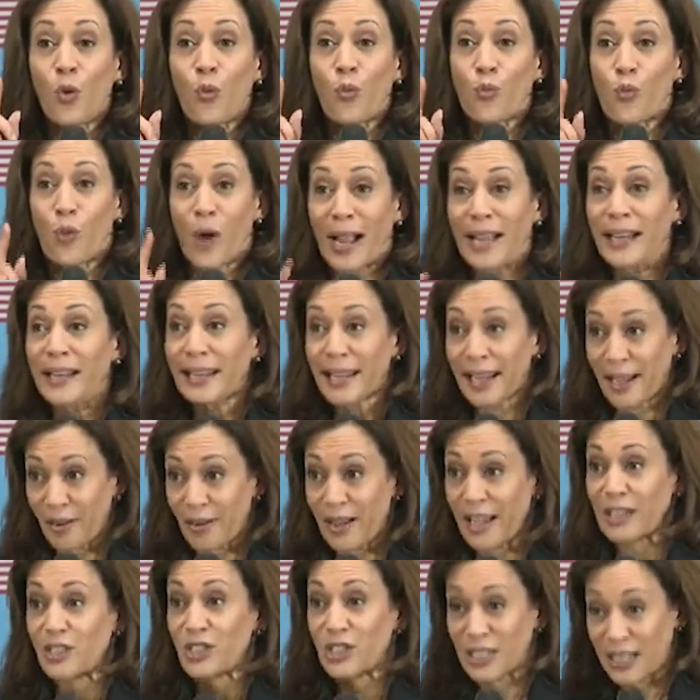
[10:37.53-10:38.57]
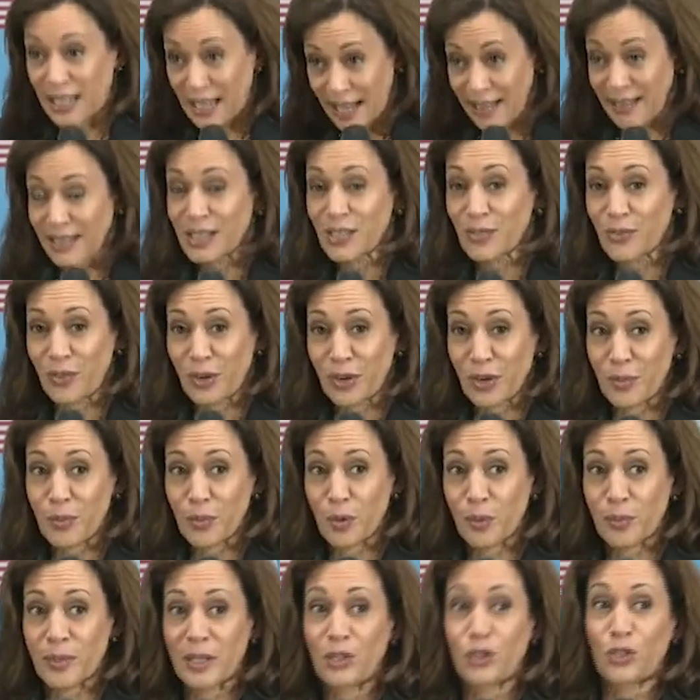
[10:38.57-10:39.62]
right now, actually, at this very
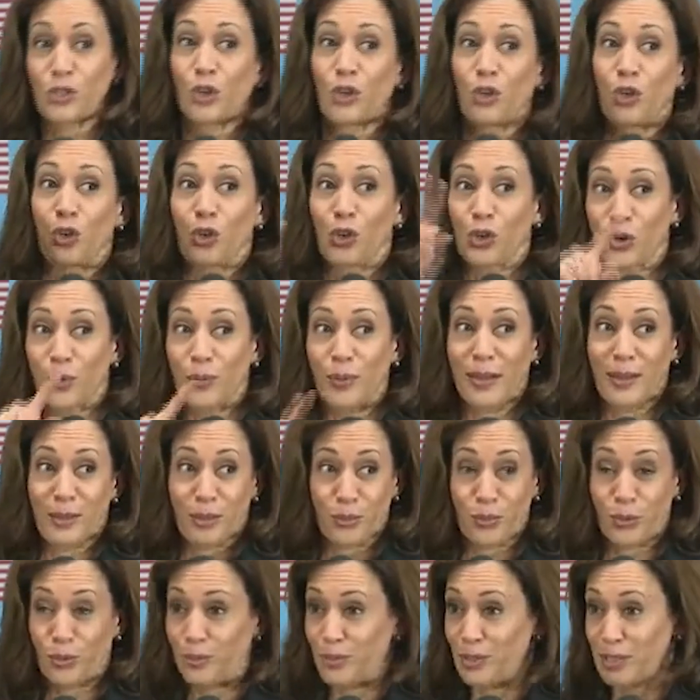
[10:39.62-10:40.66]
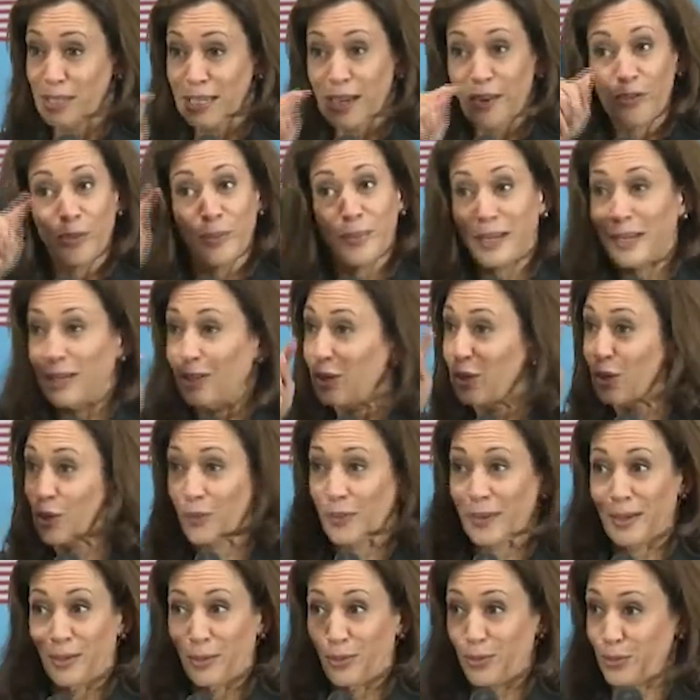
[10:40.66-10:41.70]
moment, to look around the room. Just everybody look
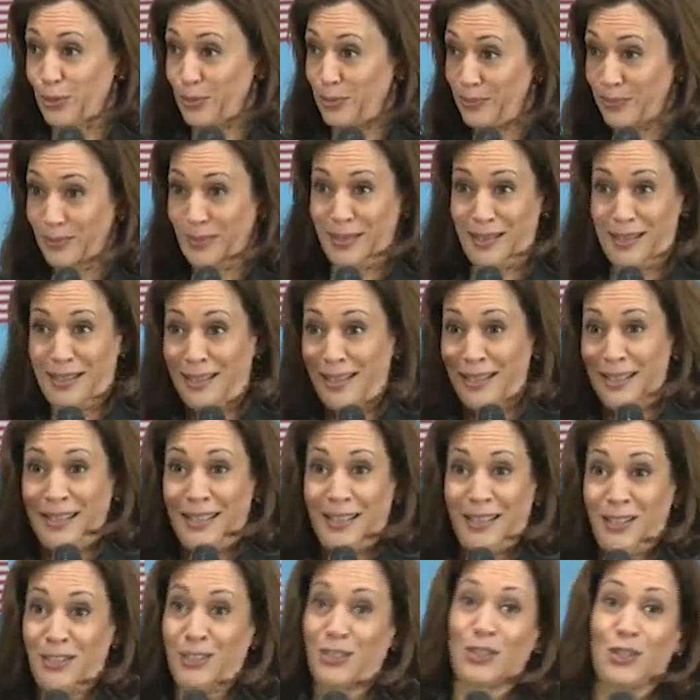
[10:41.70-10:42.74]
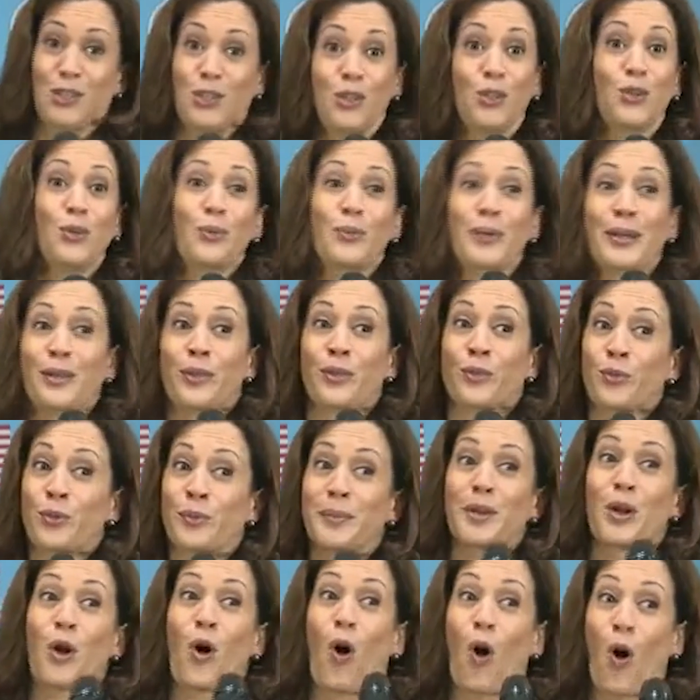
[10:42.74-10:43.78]
around the room. Just look around the room
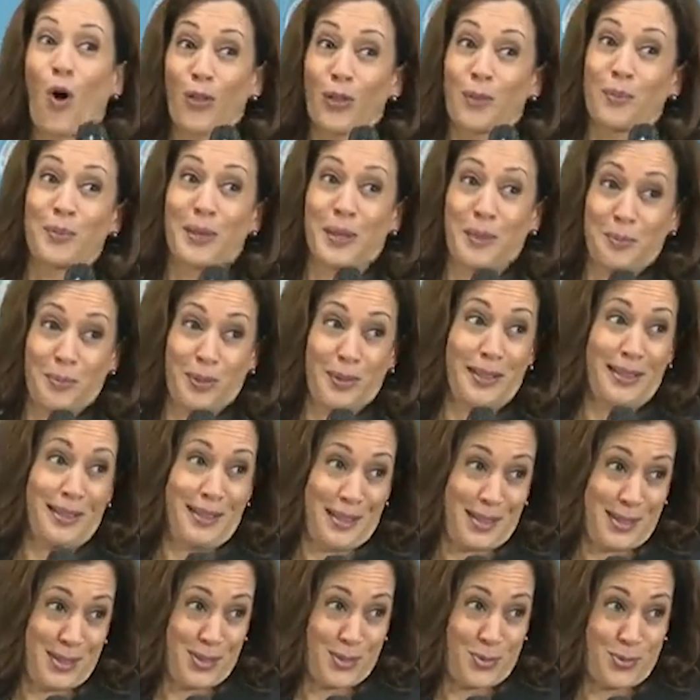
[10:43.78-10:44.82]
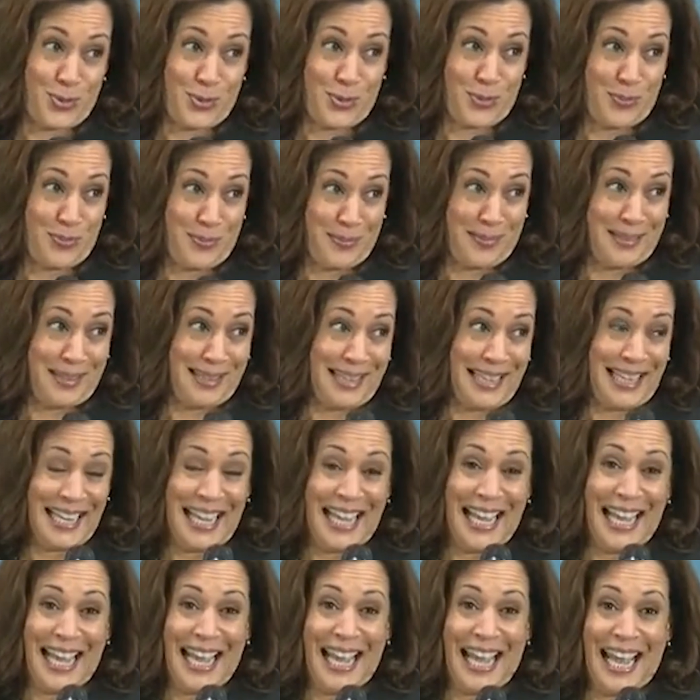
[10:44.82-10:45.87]
at all the people in this room.
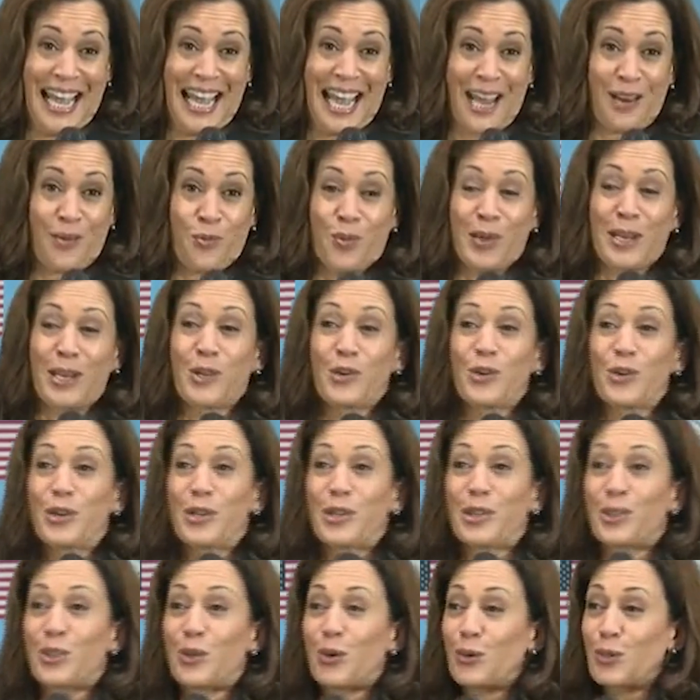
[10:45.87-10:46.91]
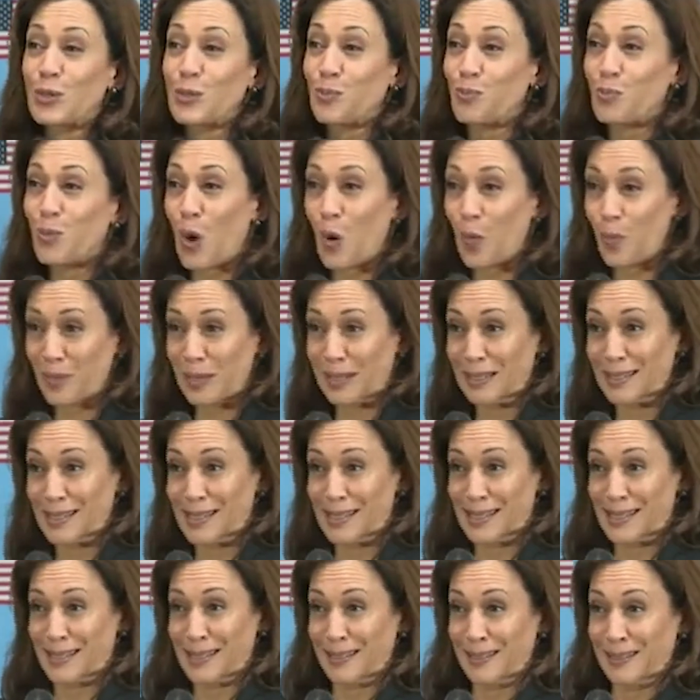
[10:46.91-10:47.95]
And when you're in those
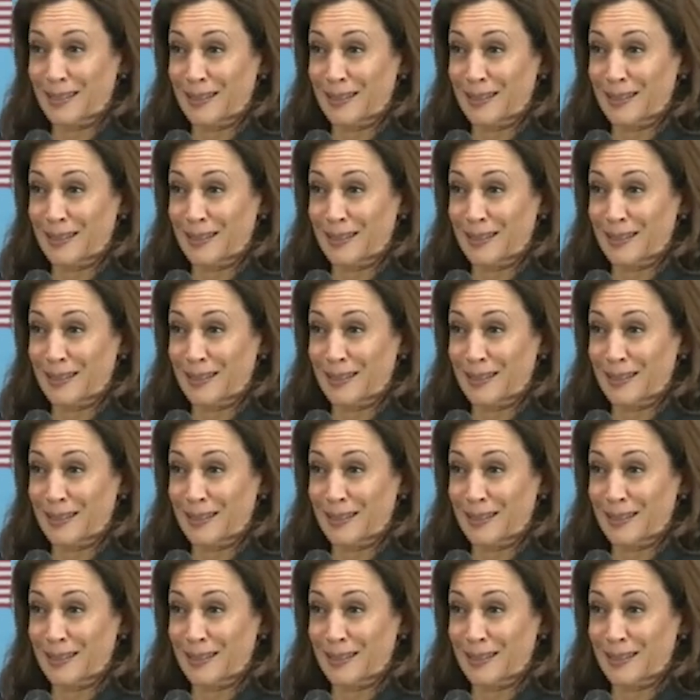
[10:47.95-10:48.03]
moments,